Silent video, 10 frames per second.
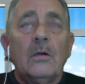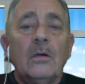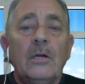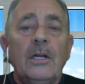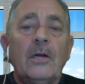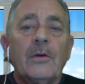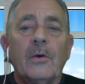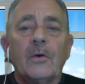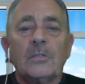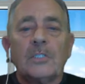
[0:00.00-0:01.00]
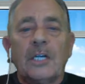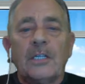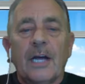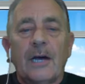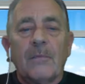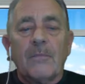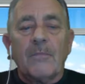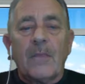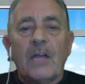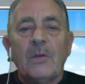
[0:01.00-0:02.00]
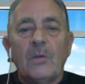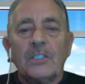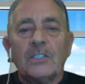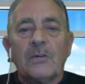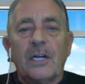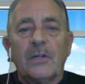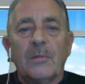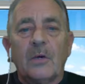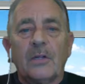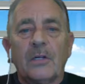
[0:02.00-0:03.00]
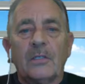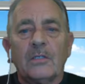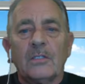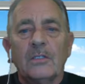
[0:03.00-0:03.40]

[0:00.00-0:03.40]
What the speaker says: near total shutdown. And you want to strengthen both of those